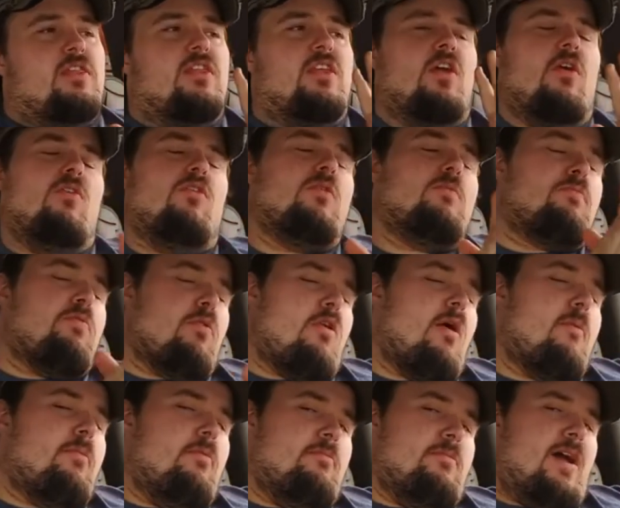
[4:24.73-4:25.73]
The only
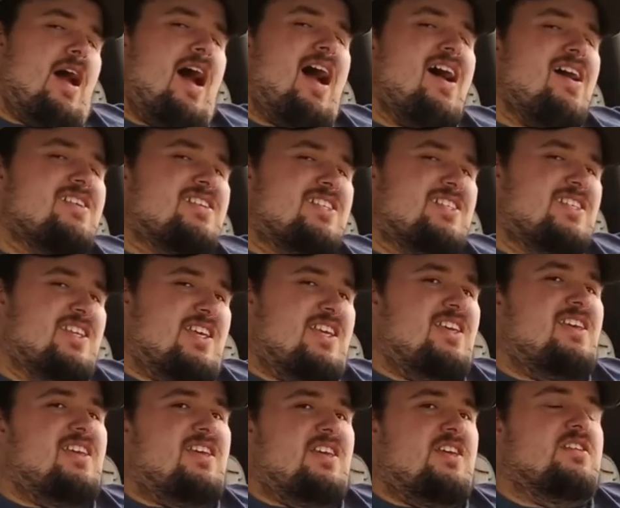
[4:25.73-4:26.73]
problem I
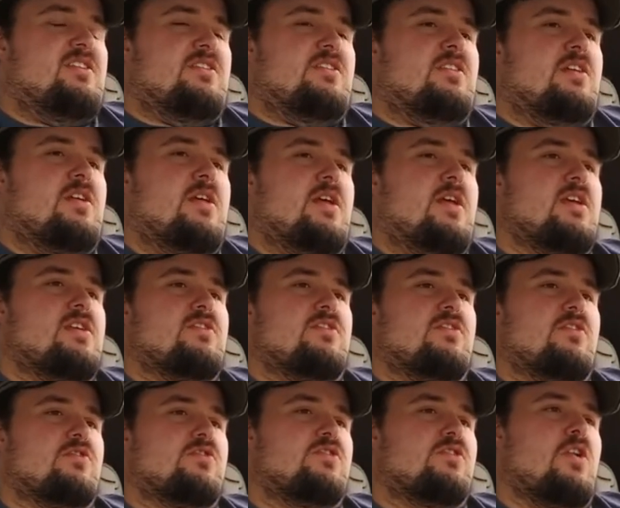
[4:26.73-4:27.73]
see is is
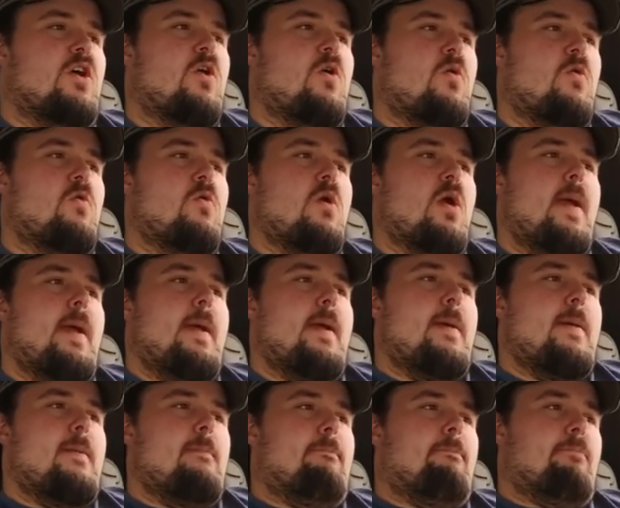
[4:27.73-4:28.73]
there's no
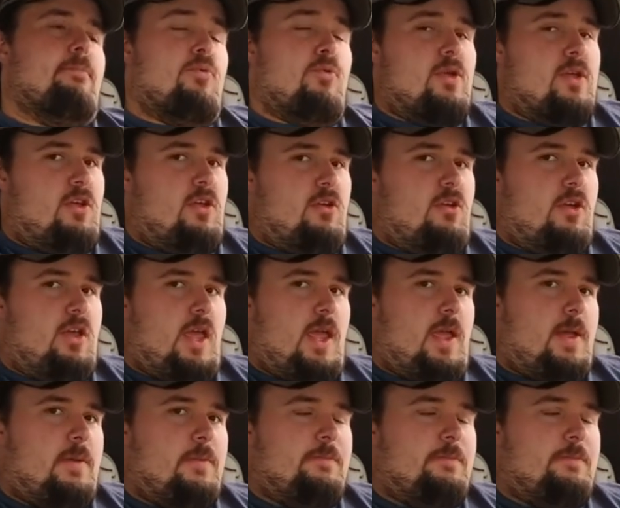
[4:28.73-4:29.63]
pre-cooking